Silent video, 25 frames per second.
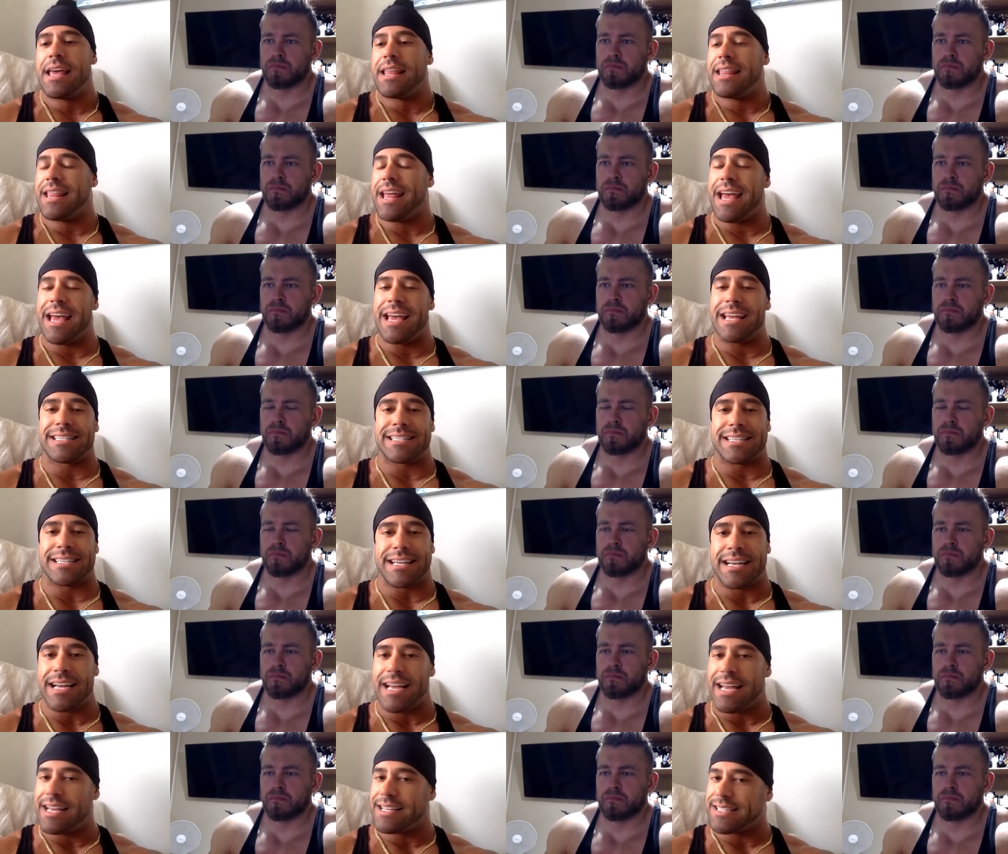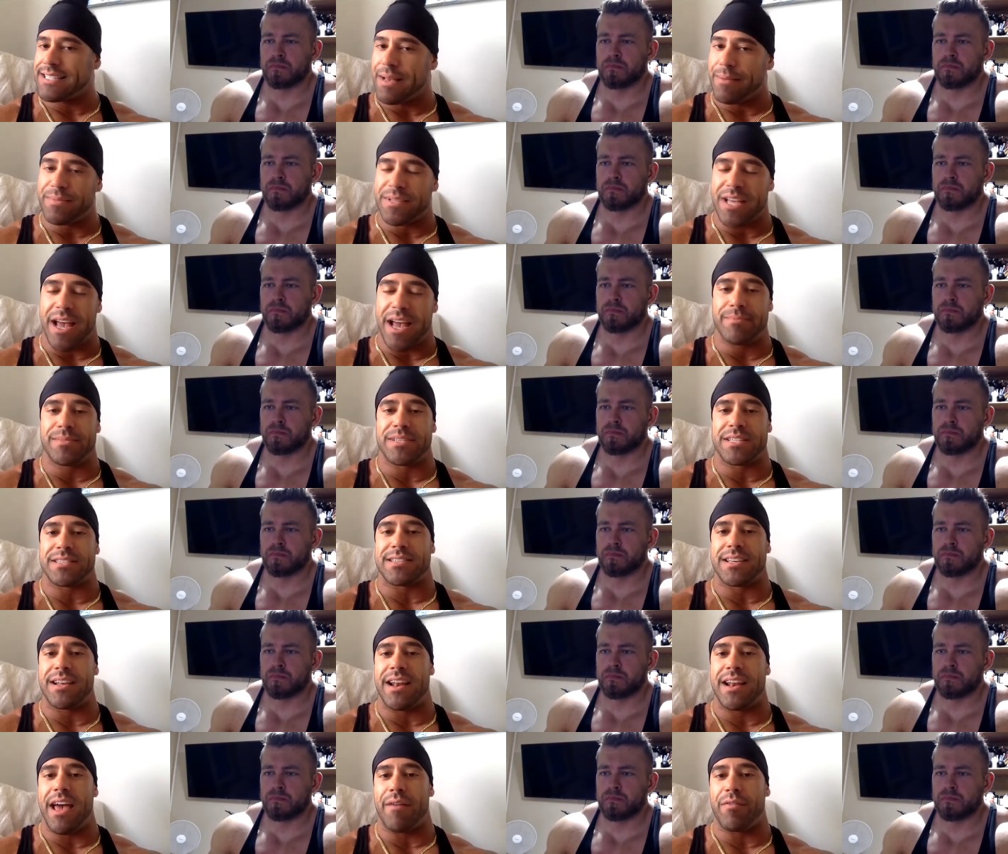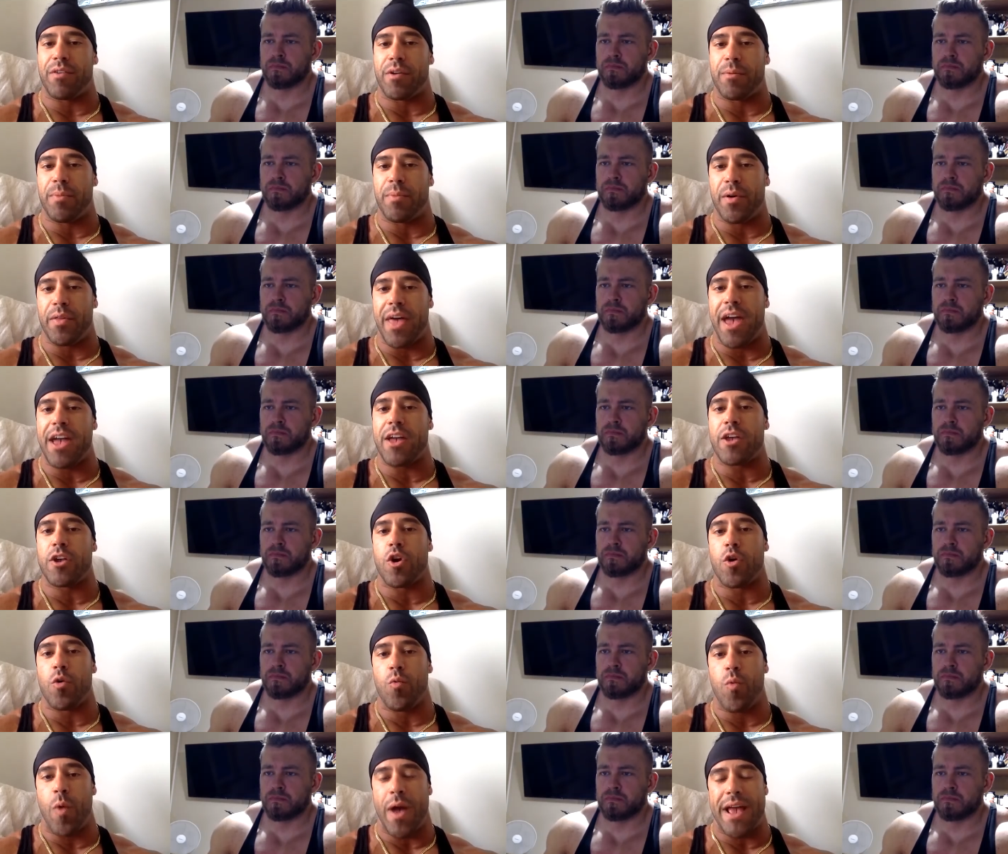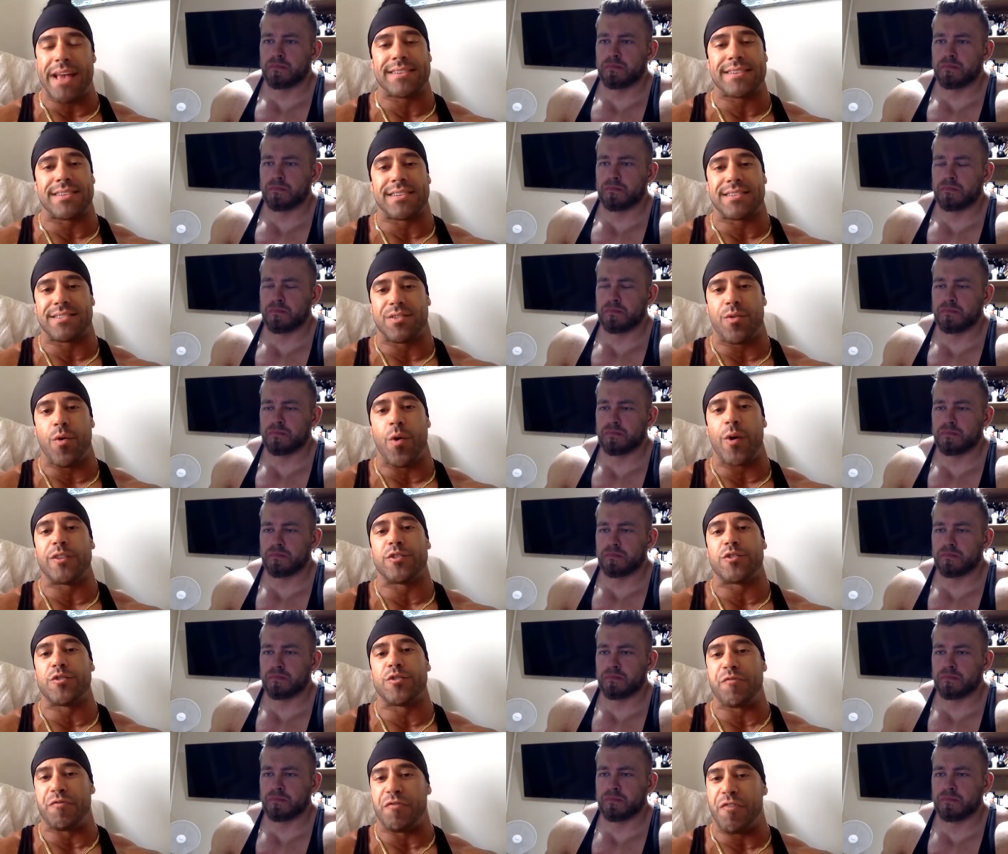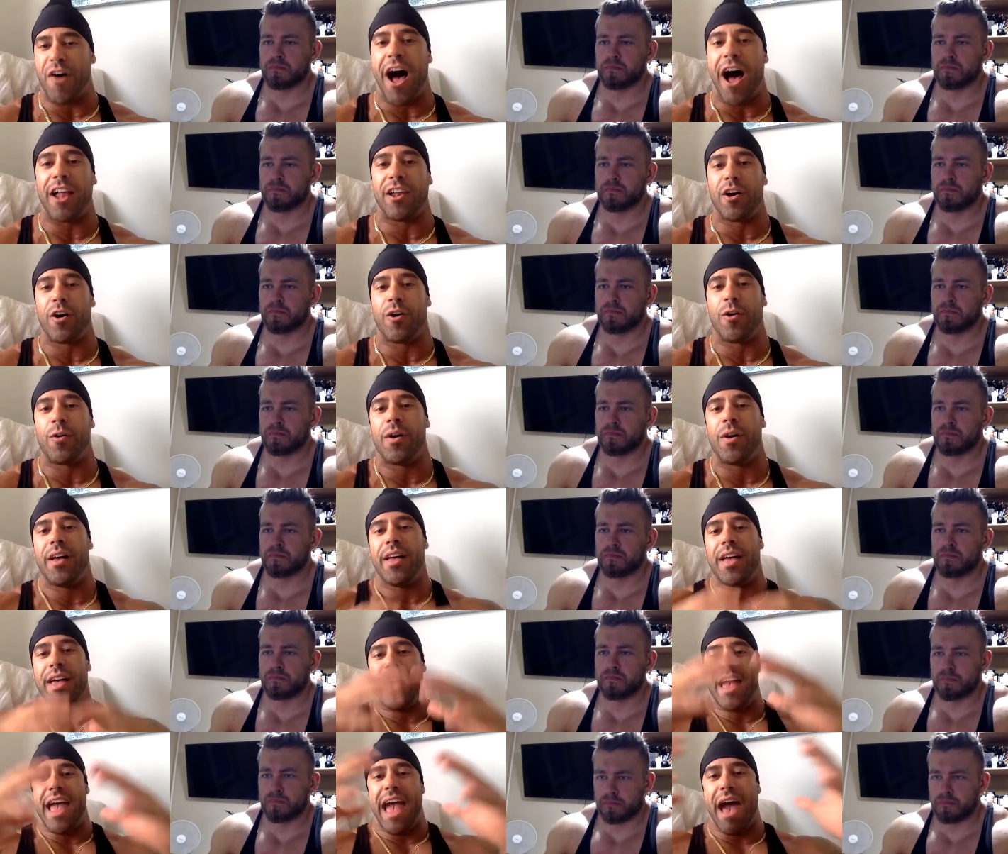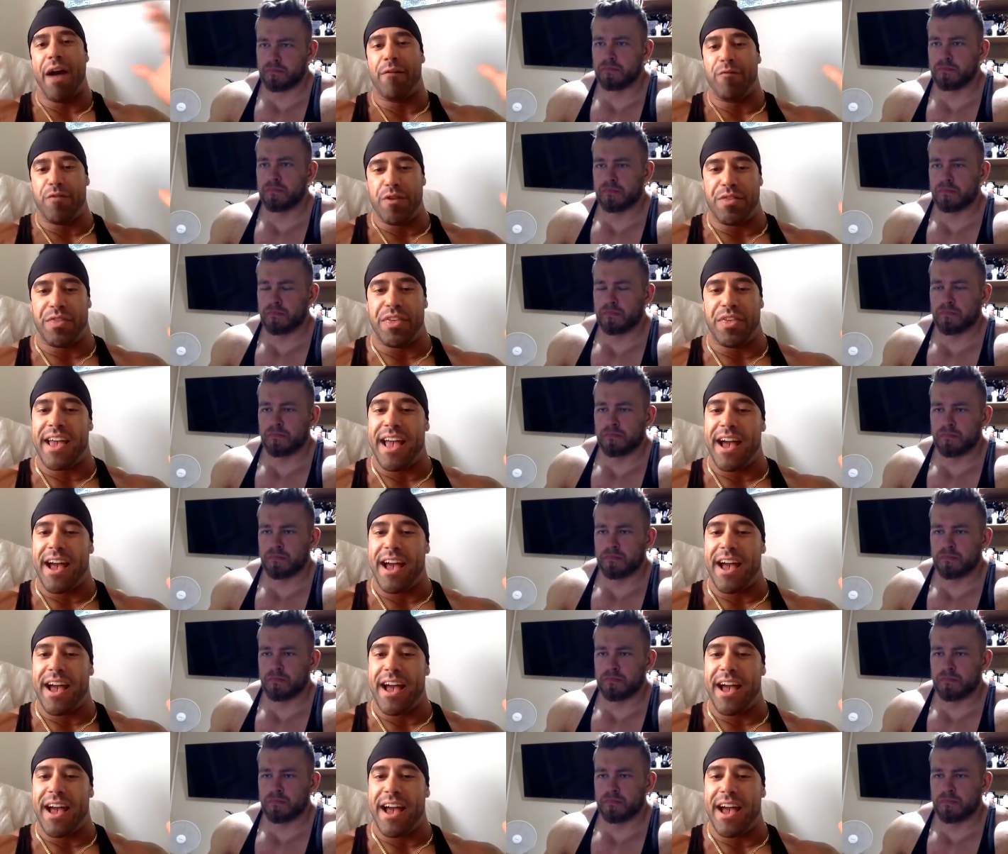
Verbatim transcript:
Speaker 1: That it's sometimes it's inevitable that your waist is going to follow everything